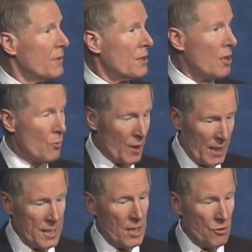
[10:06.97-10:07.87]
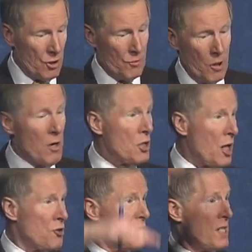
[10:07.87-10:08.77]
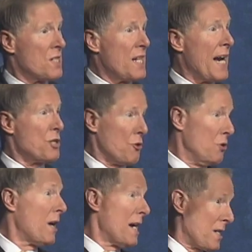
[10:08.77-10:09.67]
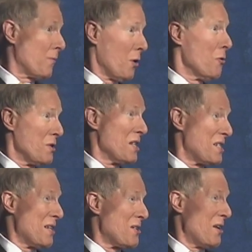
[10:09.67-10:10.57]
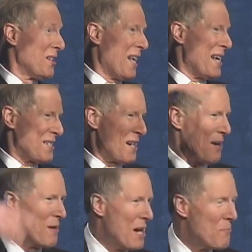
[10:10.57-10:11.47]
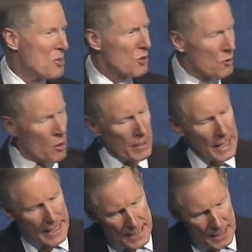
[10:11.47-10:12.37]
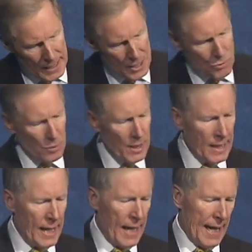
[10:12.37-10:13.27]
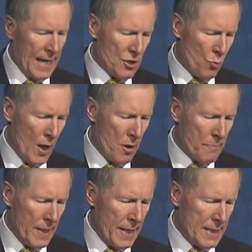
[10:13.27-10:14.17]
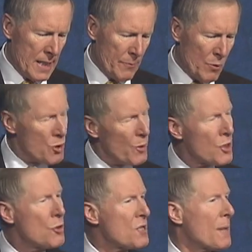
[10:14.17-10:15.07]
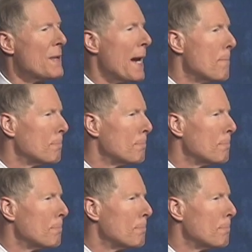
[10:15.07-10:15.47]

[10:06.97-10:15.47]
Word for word: You know, you want to continue to grow, not just in stature. And you guys have grown since I saw you last time, but you're growing intellectually as well. Tell me what you want to do someday.